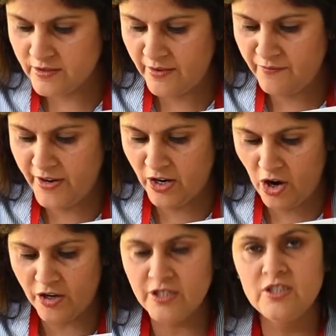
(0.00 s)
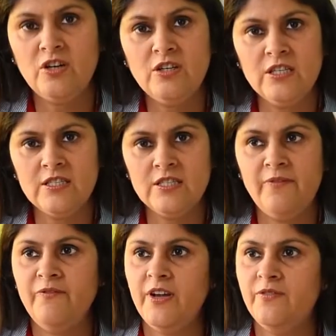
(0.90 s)
somewhere horizontal,
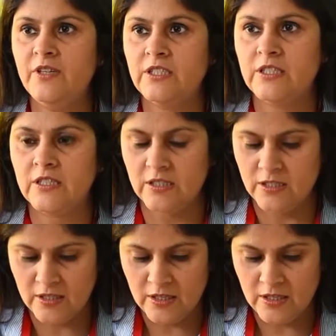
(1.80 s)
somewhere vertical,